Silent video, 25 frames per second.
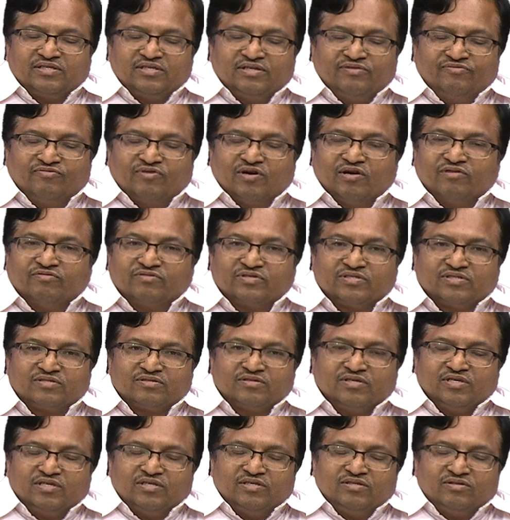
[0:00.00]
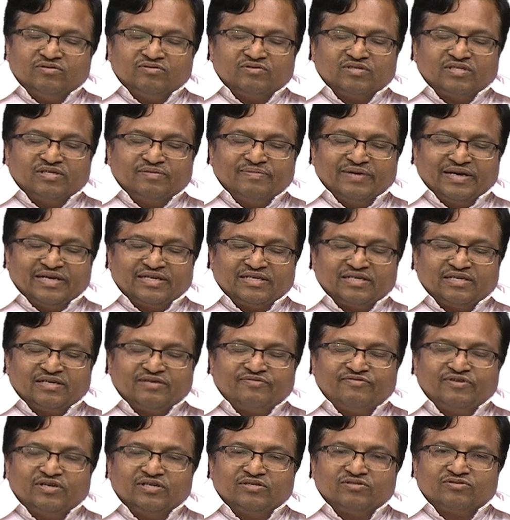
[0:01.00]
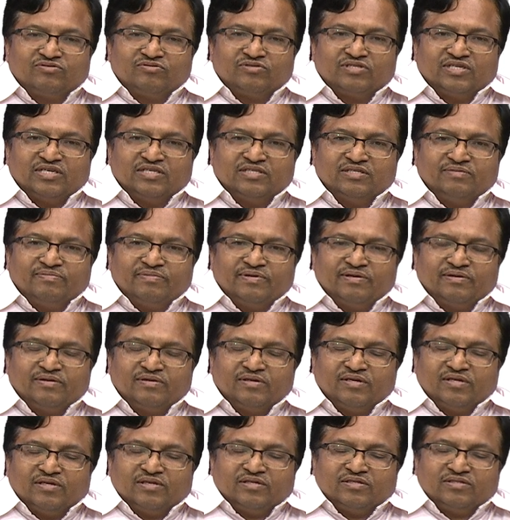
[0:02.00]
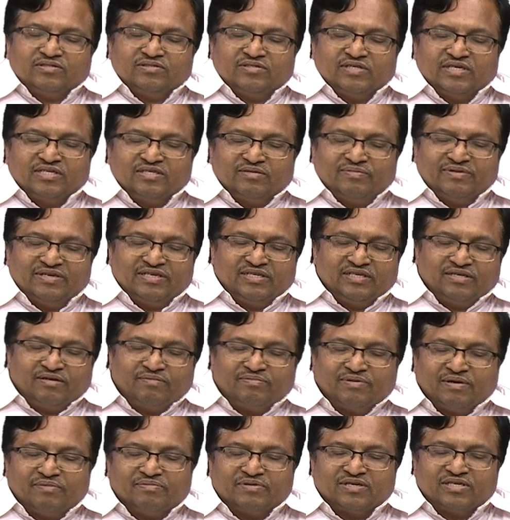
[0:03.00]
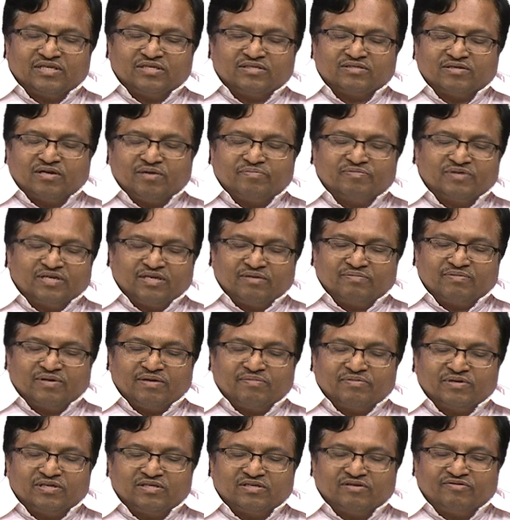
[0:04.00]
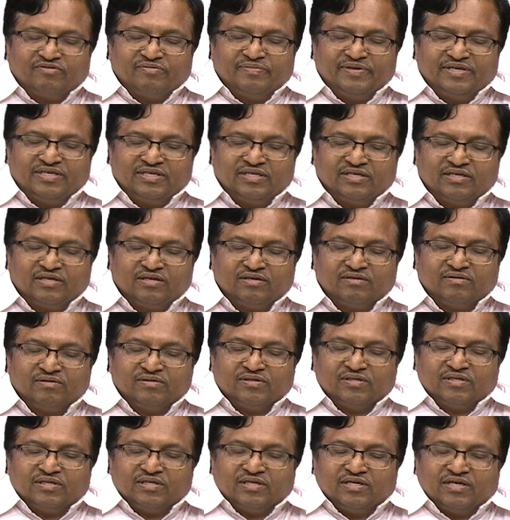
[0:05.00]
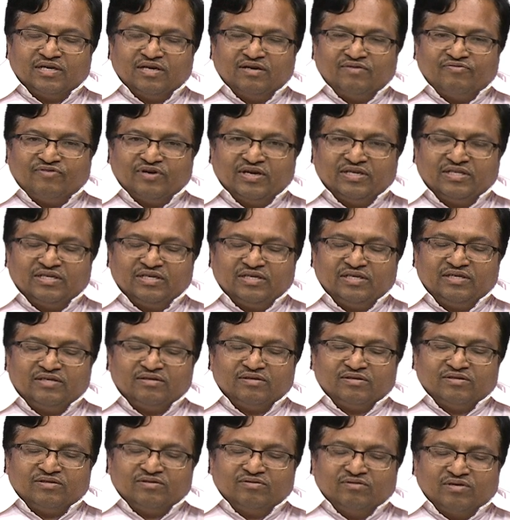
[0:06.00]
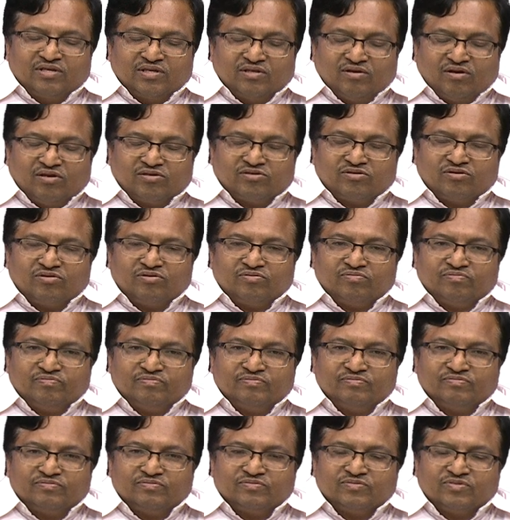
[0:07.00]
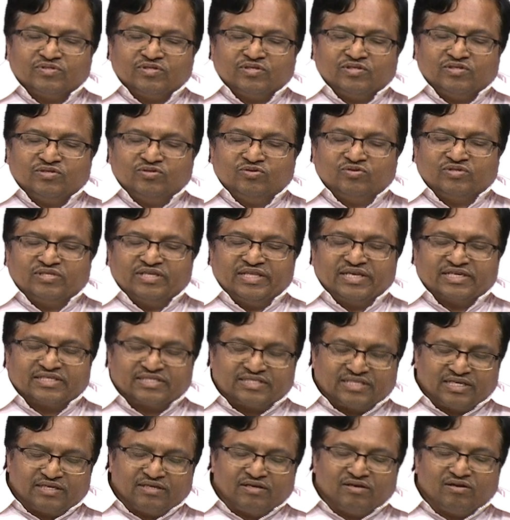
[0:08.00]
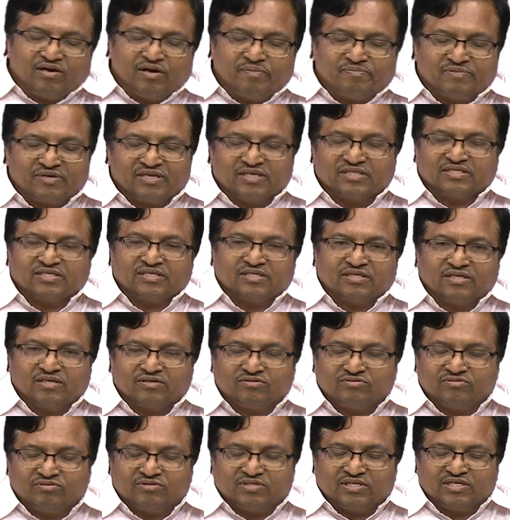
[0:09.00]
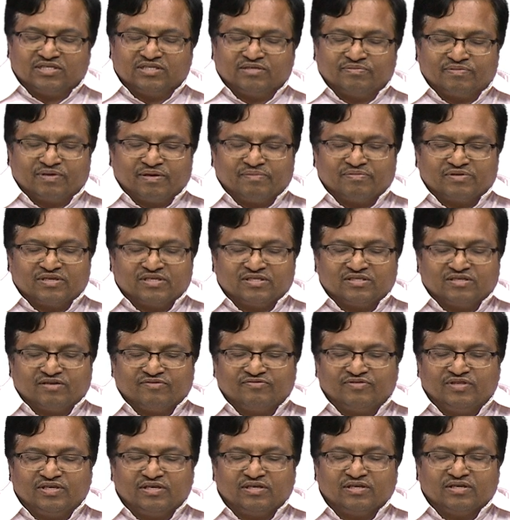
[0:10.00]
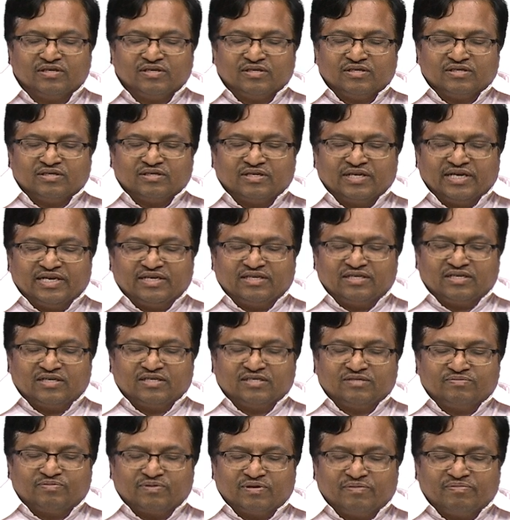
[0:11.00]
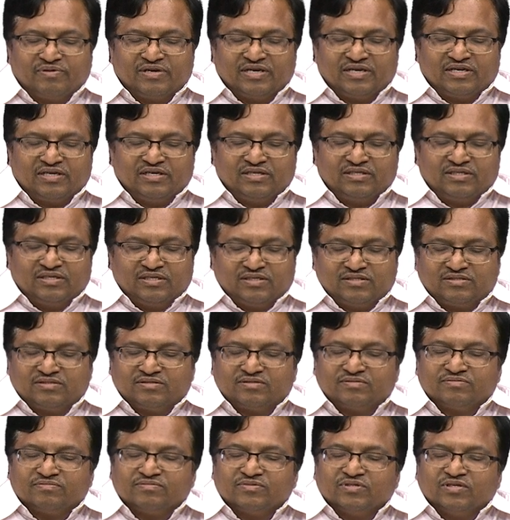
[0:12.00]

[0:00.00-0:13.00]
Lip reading: involves using magnetic fields to change the material properties, optical properties of the material, and finally you can also use an external optical signal to change the properties of the light that is propagating in this.